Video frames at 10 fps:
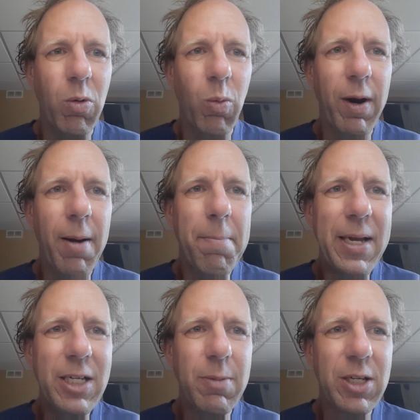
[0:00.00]
what
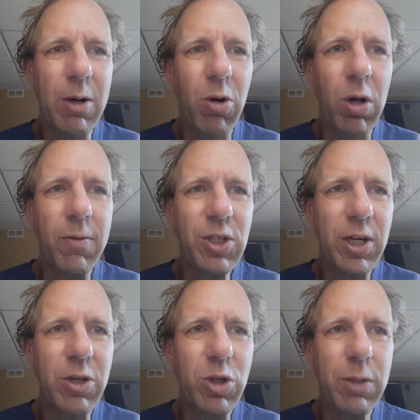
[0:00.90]
amazed me is how all of a
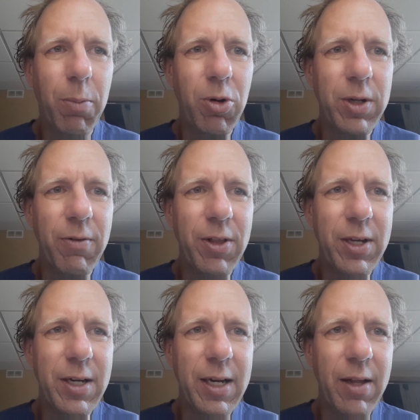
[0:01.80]
sudden you just pulled
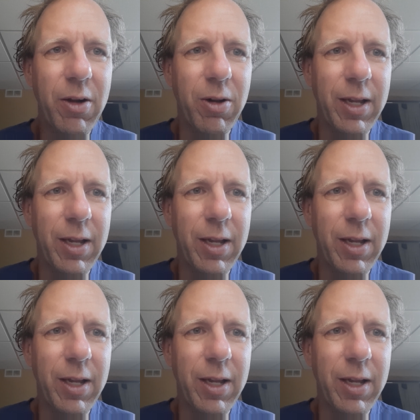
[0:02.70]
everything together.